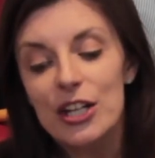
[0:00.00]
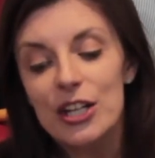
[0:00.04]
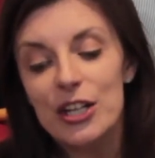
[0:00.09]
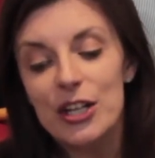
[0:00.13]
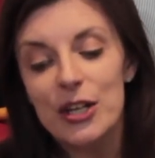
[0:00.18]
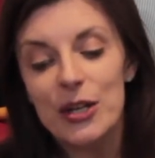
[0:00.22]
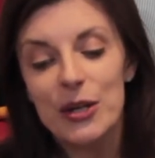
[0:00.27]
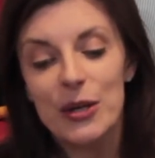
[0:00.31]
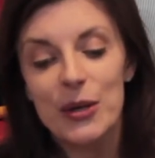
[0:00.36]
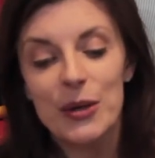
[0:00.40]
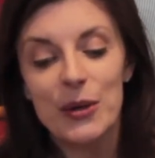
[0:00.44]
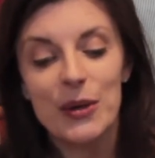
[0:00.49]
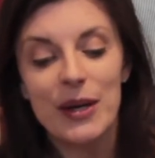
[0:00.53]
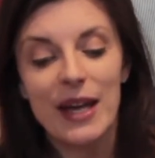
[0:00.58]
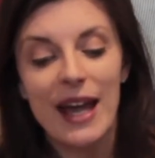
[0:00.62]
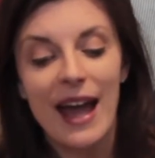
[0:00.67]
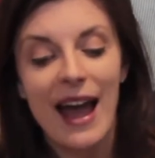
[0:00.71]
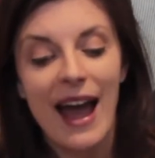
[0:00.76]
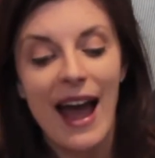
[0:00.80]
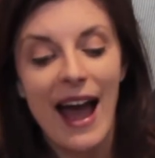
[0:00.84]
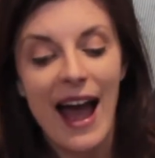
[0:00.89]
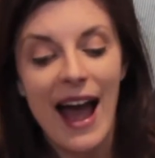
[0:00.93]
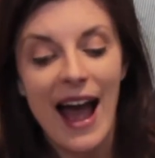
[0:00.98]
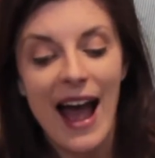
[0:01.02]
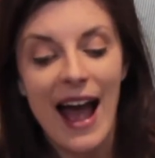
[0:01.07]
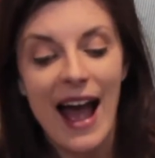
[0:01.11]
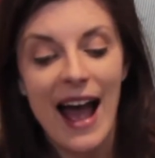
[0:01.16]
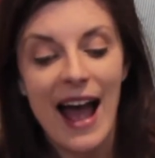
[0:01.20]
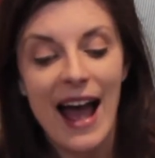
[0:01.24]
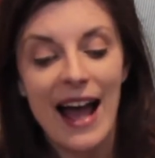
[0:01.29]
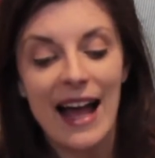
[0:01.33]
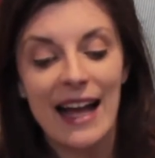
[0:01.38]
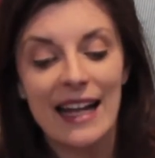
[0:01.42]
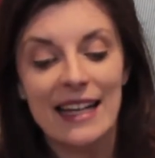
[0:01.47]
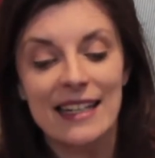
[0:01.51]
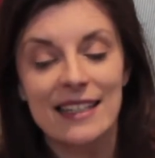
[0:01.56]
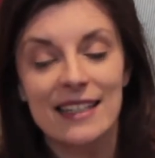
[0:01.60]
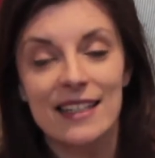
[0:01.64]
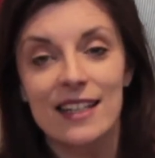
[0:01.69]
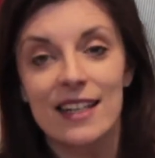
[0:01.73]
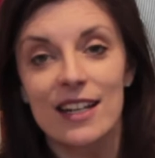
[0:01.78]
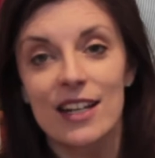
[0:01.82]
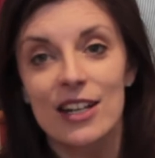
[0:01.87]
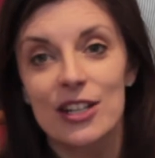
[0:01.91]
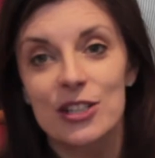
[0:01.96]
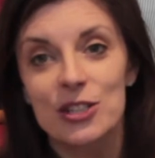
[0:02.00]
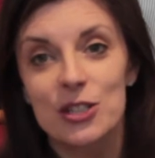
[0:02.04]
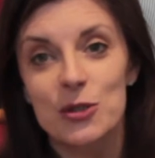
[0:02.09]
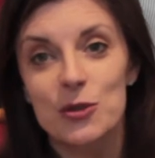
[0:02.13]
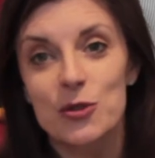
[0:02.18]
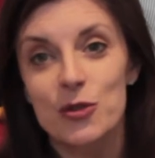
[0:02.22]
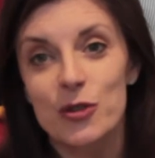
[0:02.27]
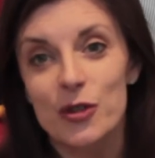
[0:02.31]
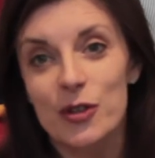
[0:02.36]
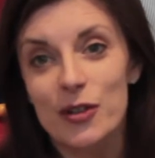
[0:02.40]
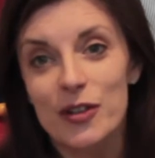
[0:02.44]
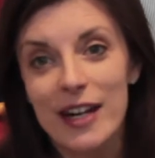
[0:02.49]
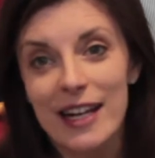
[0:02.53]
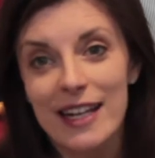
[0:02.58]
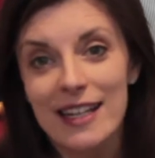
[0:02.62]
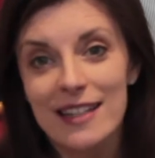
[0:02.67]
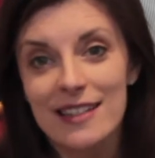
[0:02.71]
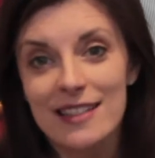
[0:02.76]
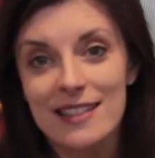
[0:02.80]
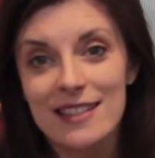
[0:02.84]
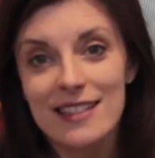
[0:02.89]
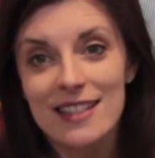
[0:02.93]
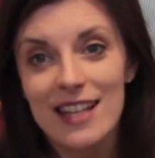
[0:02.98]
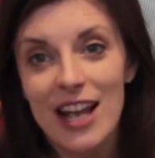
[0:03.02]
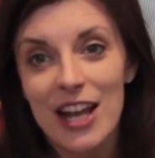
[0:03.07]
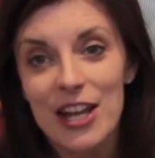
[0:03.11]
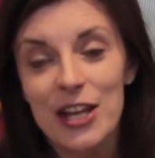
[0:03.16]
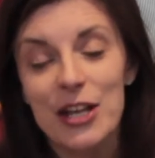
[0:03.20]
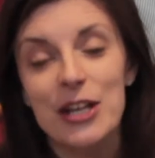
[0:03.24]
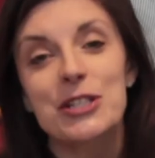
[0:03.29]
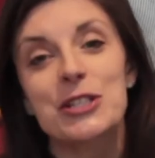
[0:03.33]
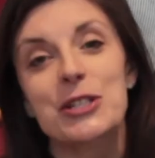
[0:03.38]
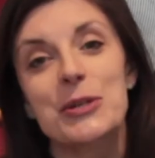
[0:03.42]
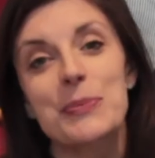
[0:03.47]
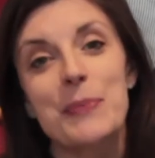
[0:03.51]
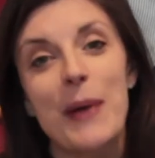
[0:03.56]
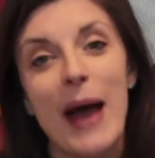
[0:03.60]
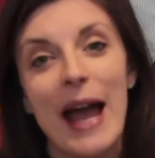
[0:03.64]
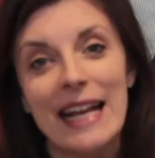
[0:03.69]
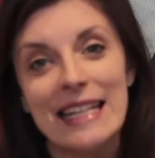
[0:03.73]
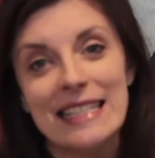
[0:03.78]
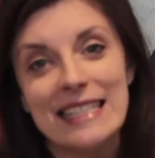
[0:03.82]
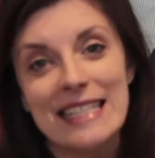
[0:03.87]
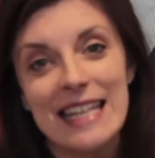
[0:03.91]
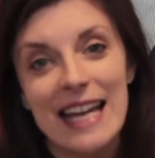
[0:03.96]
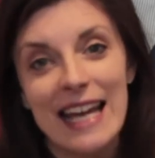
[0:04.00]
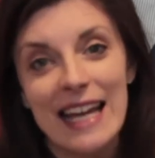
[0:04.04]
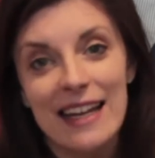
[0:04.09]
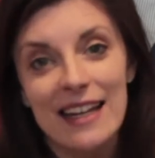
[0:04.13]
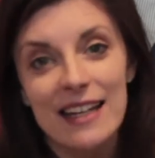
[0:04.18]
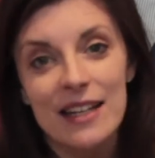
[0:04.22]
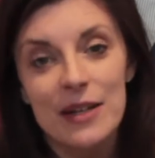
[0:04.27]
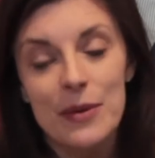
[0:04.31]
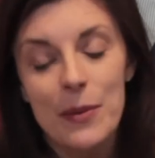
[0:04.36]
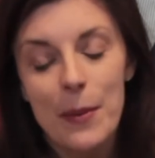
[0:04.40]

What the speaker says: You can do drawings. You can do painting.